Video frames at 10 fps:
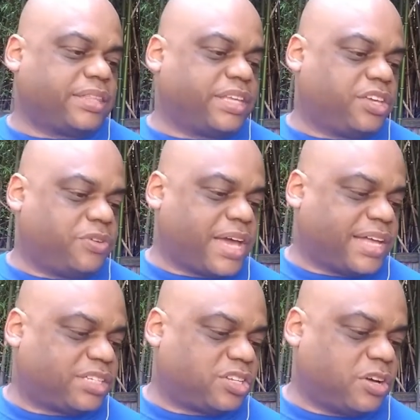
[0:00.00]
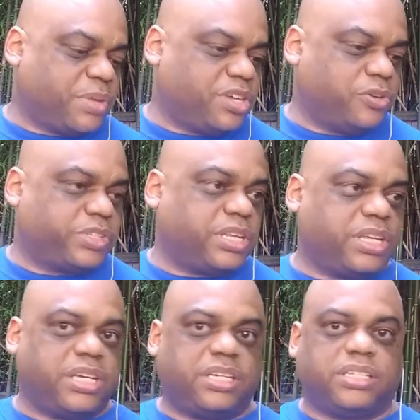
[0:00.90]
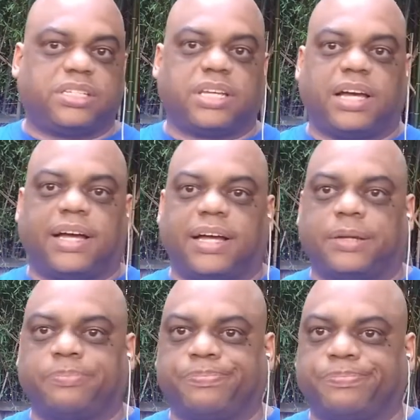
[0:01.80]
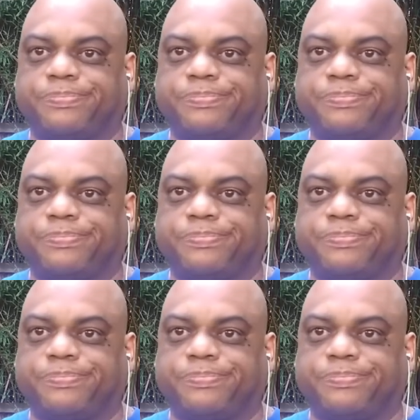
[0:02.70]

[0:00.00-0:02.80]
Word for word: think you guys saw me using these um,